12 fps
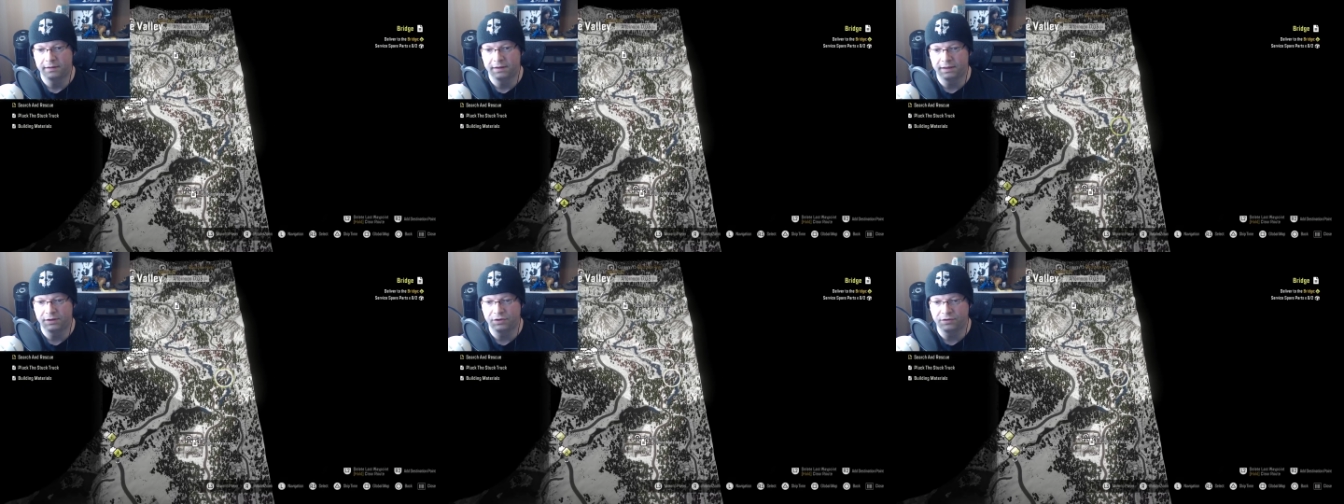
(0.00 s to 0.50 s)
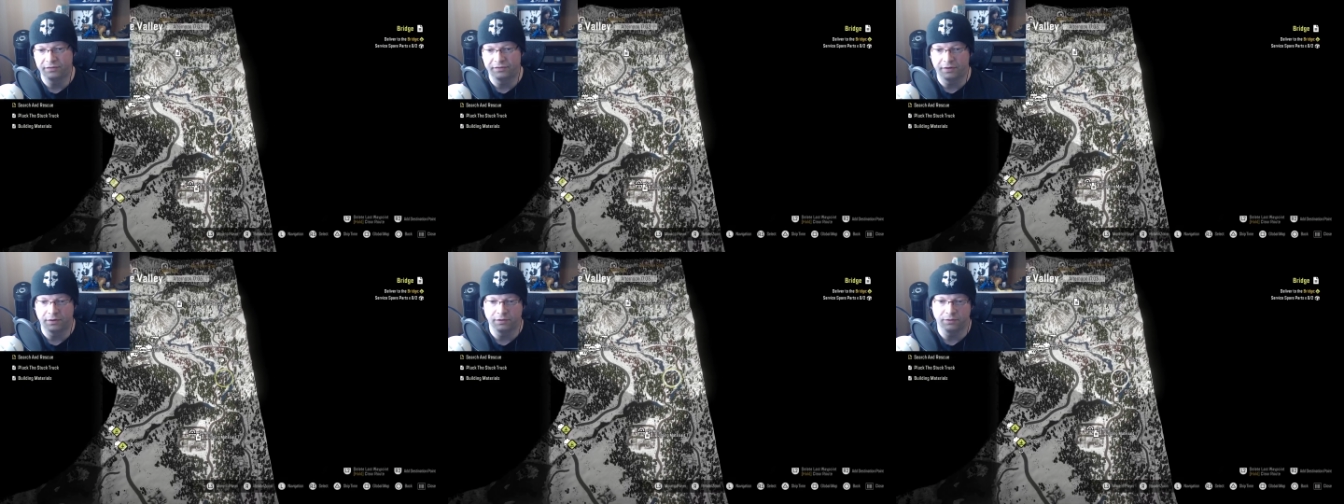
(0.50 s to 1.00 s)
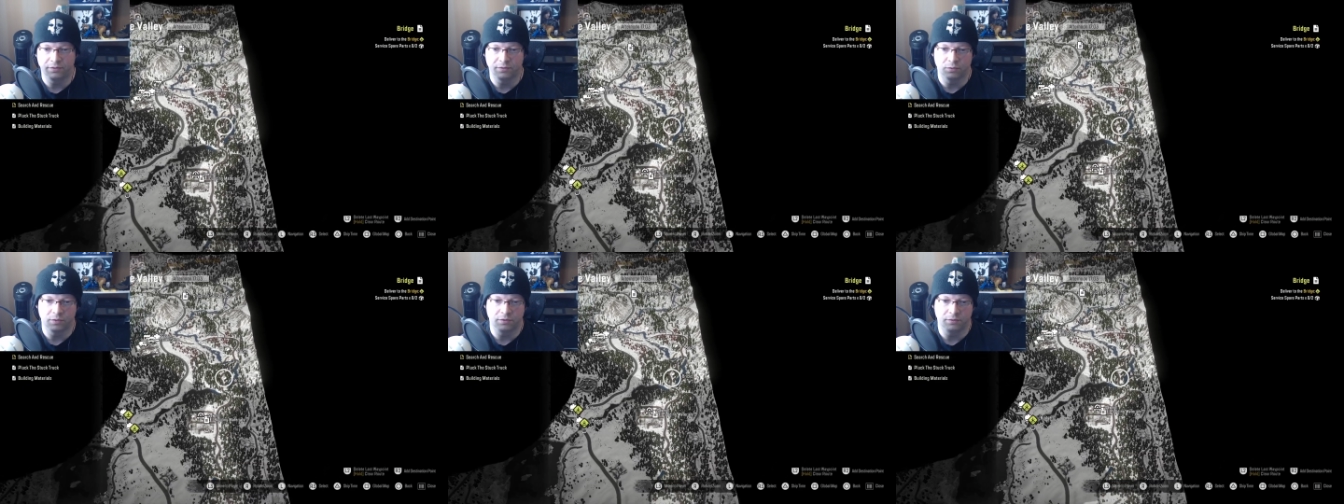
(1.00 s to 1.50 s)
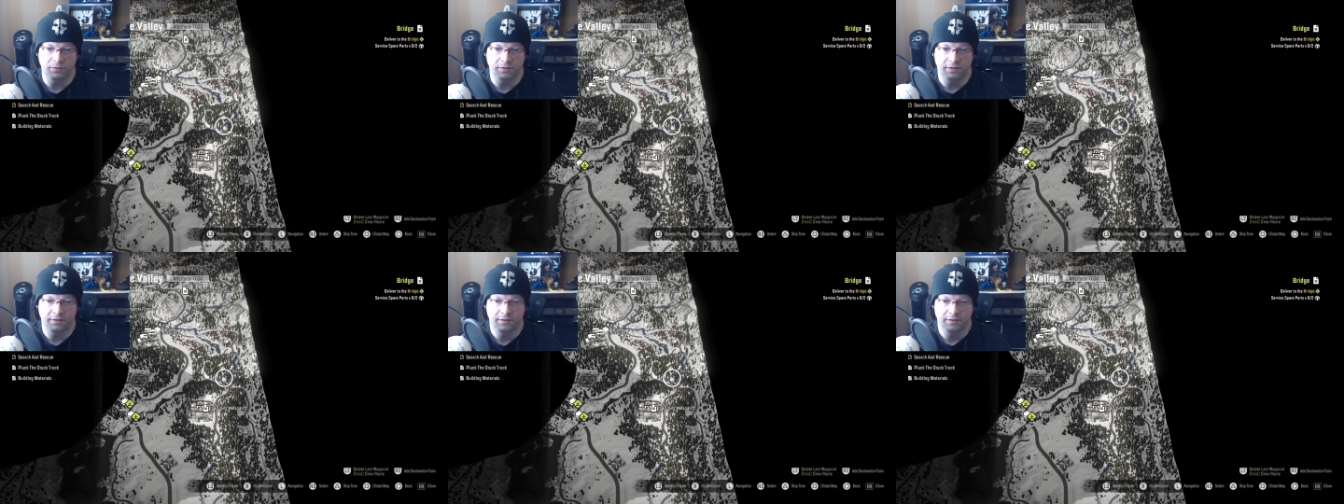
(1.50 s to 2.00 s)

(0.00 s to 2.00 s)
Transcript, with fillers: And then you follow the road